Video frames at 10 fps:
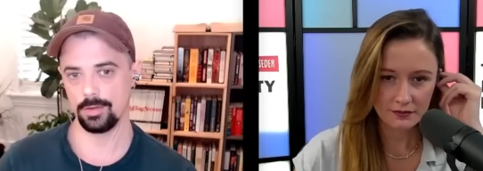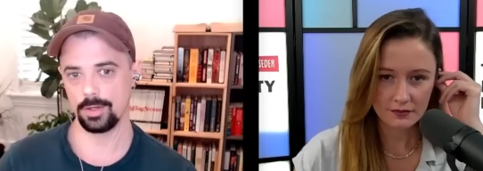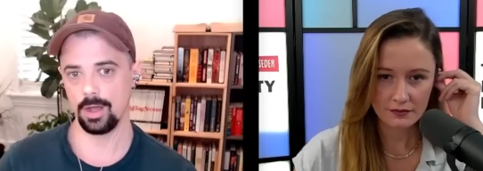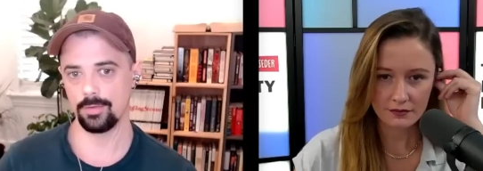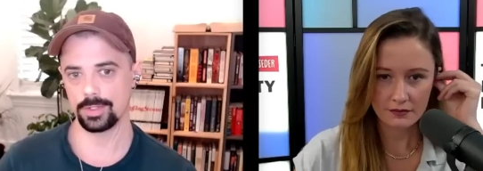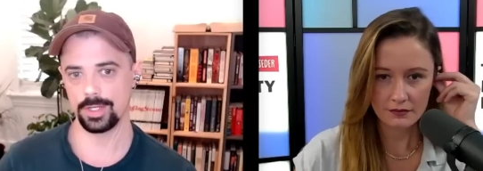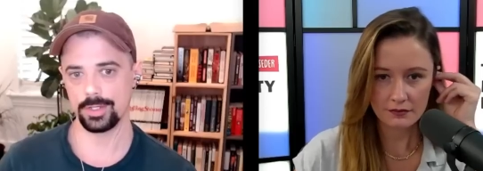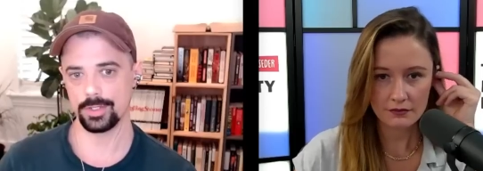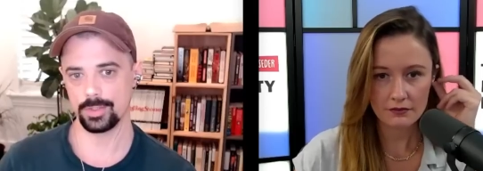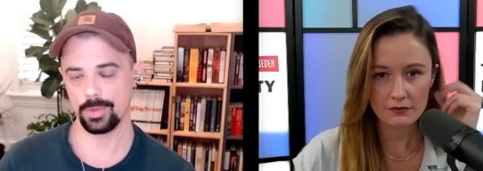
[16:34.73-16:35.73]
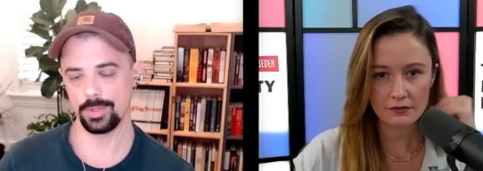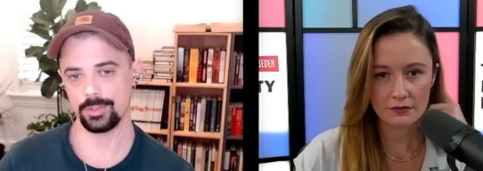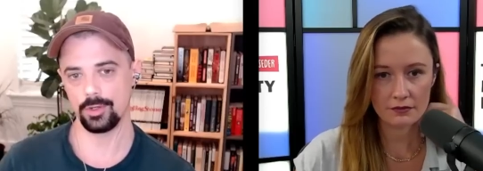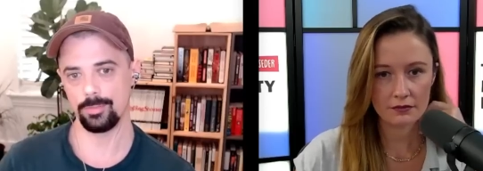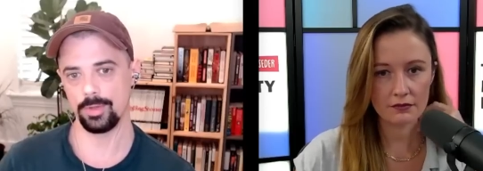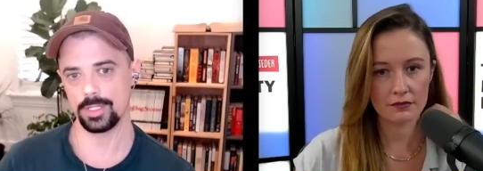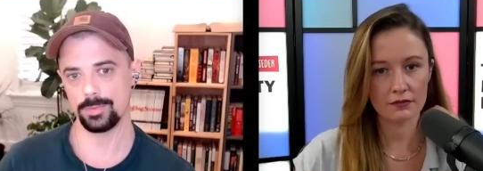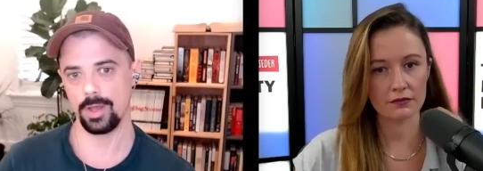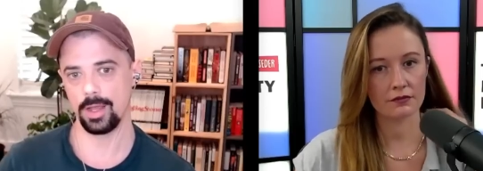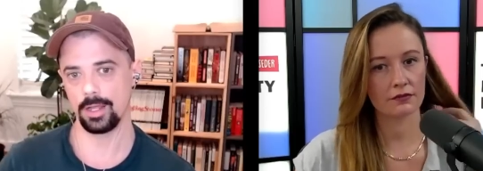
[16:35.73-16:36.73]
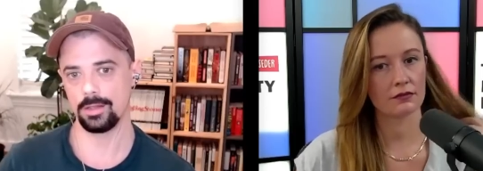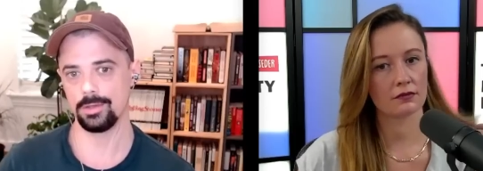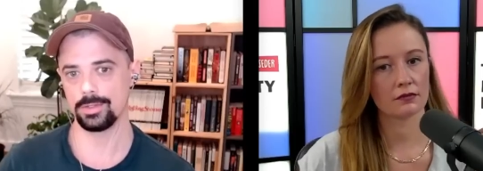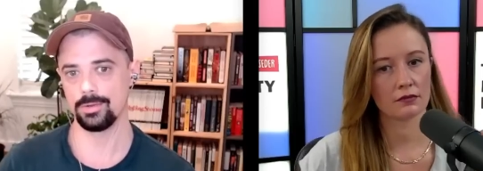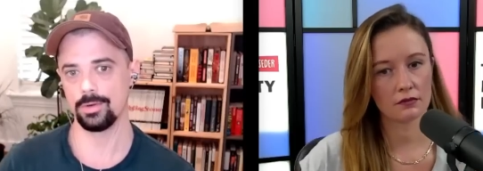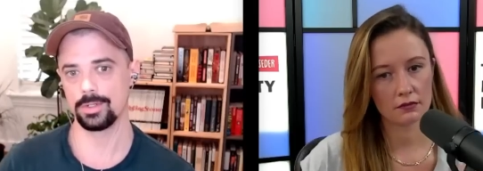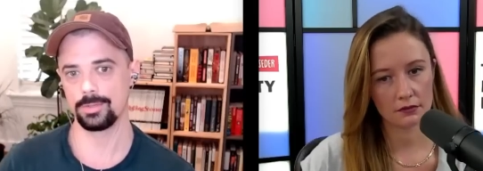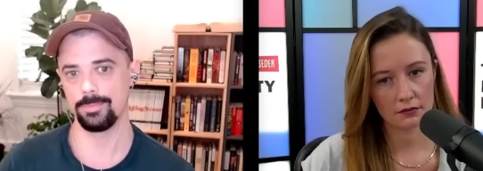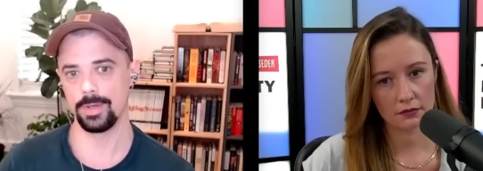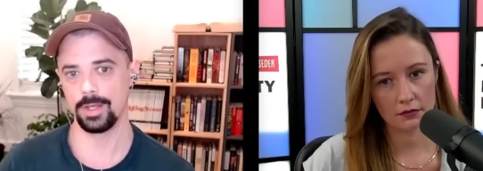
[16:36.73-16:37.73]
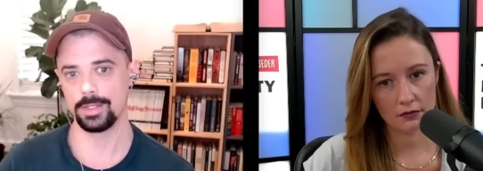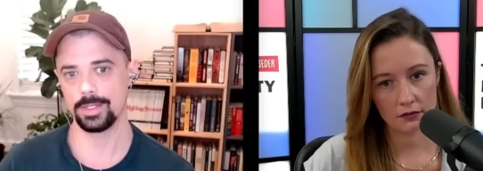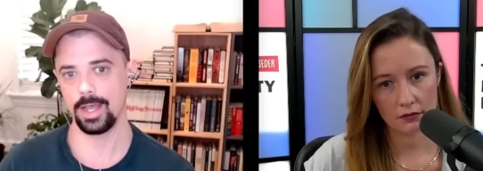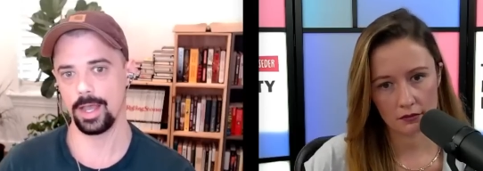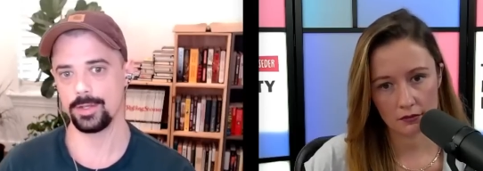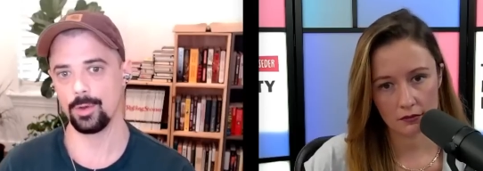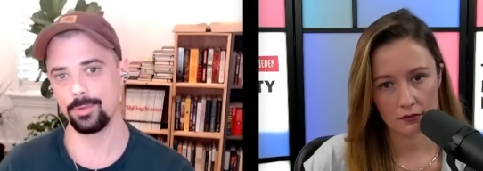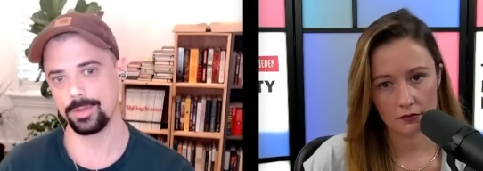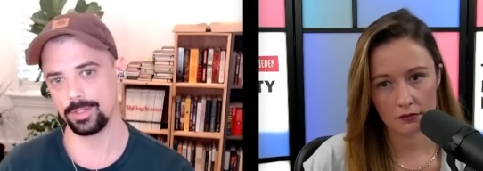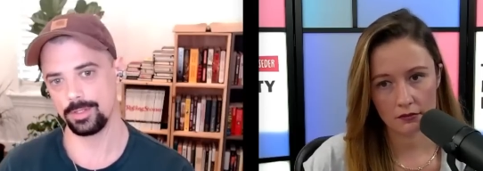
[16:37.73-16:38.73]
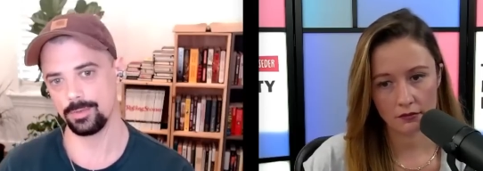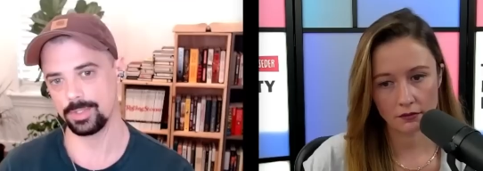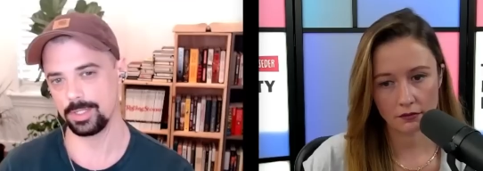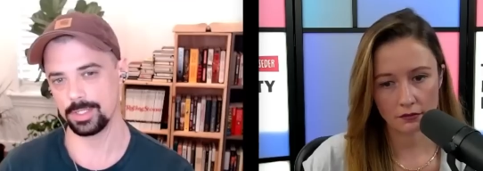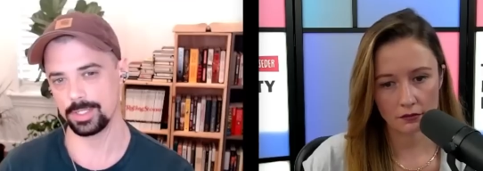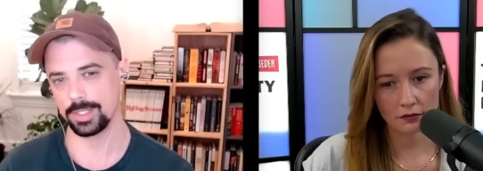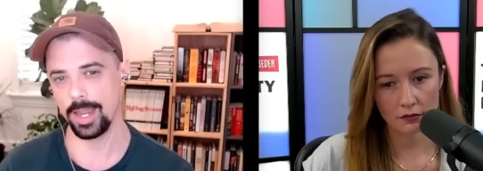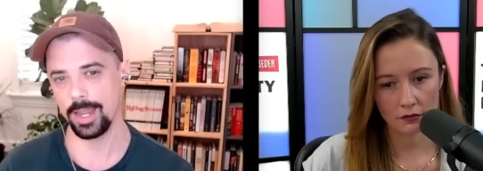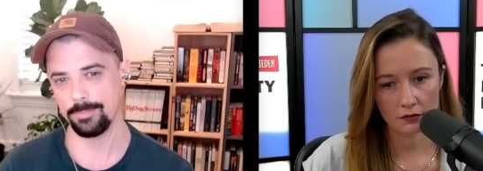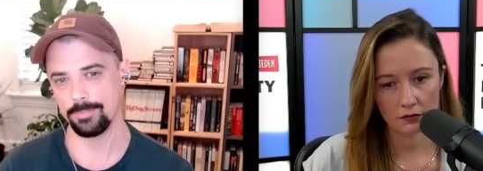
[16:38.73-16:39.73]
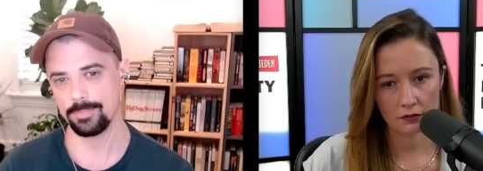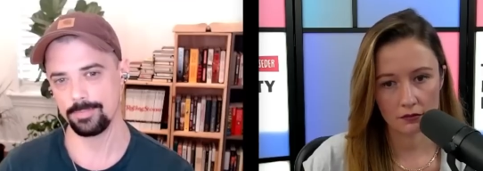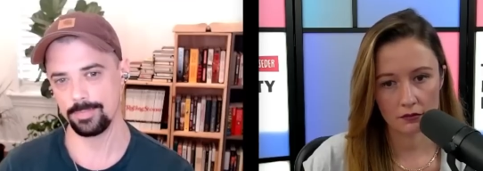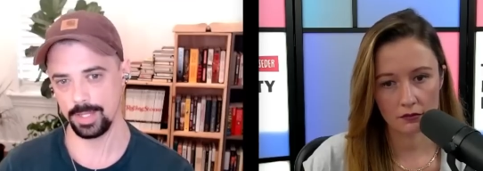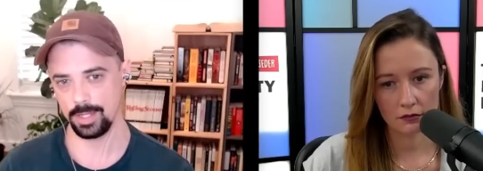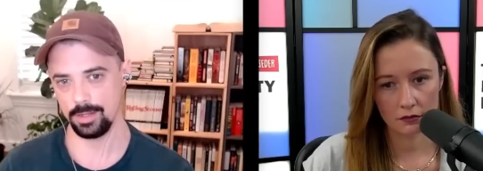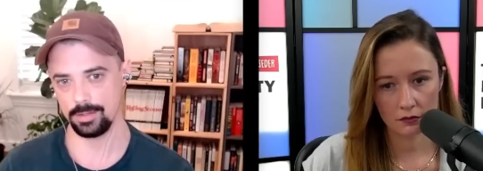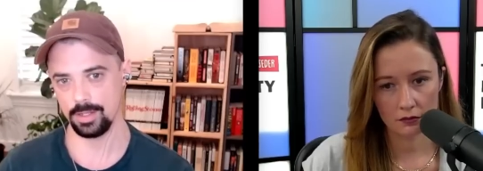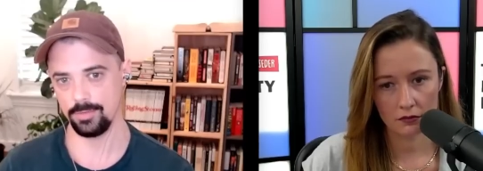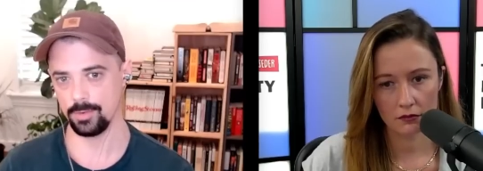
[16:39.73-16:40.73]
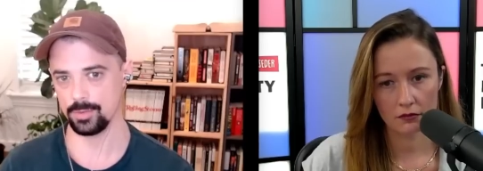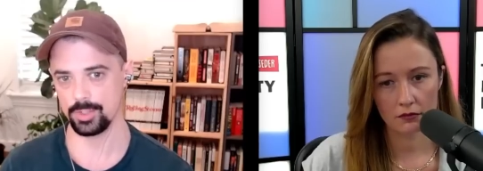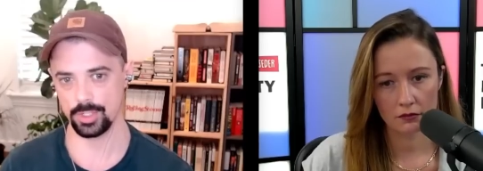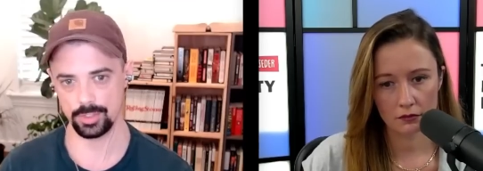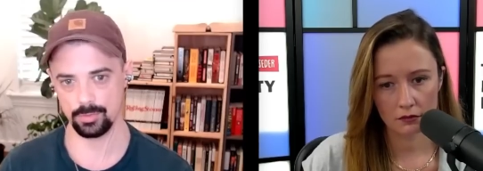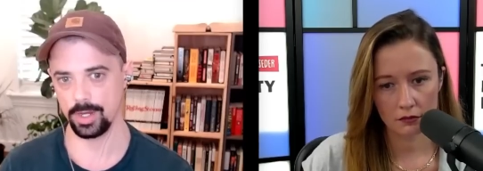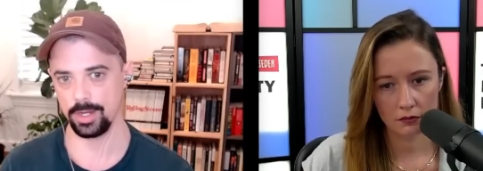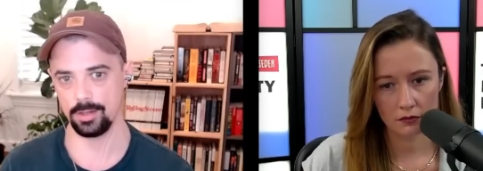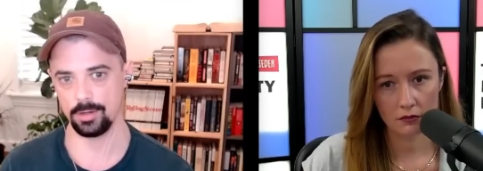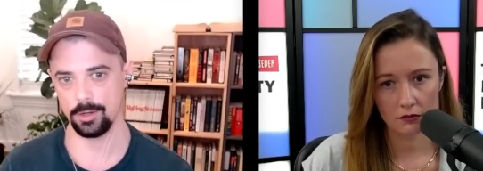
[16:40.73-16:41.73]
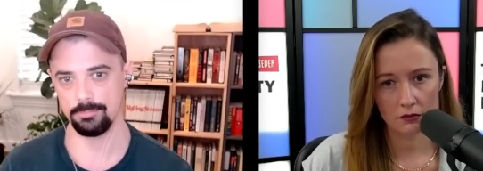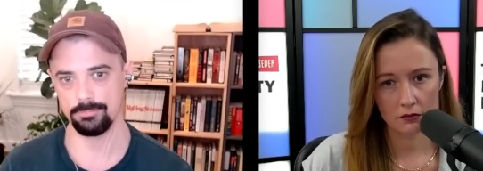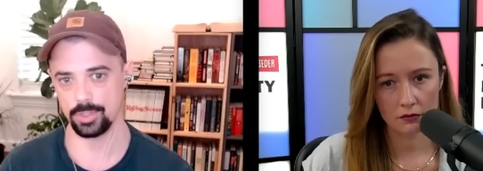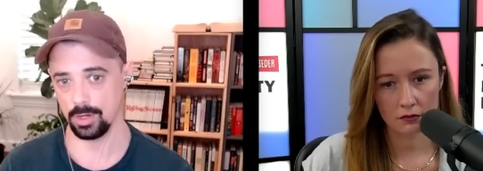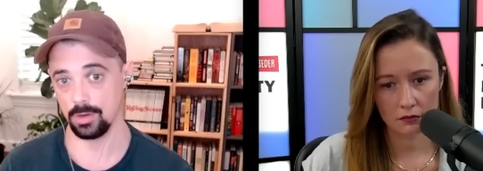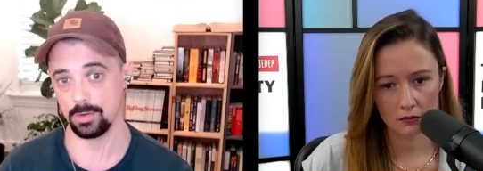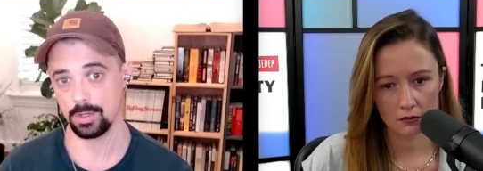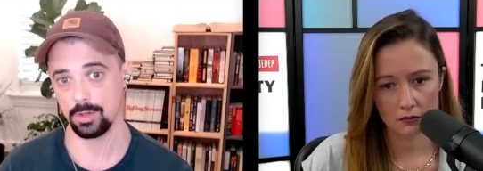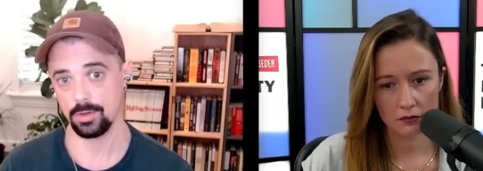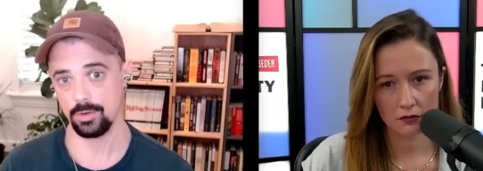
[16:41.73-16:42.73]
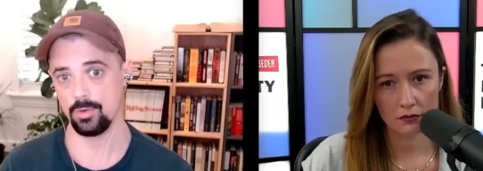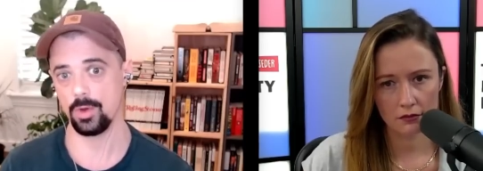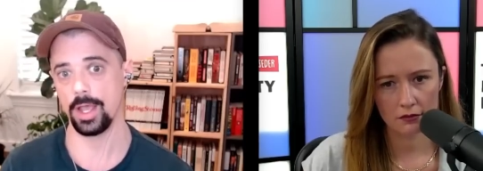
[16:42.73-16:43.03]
Speaker 1: of the conversations were that took place behind closed doors, but I don't think you would see the same thing if it was just a regular Joe who